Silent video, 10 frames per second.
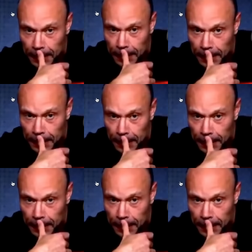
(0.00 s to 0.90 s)

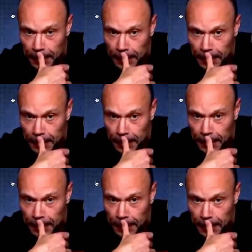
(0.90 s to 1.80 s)

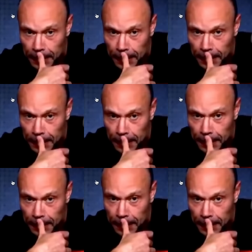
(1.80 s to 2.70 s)

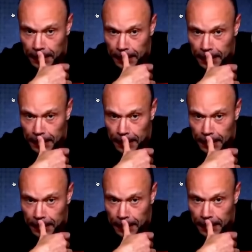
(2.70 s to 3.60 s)

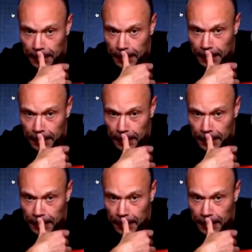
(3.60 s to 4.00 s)
(not speaking)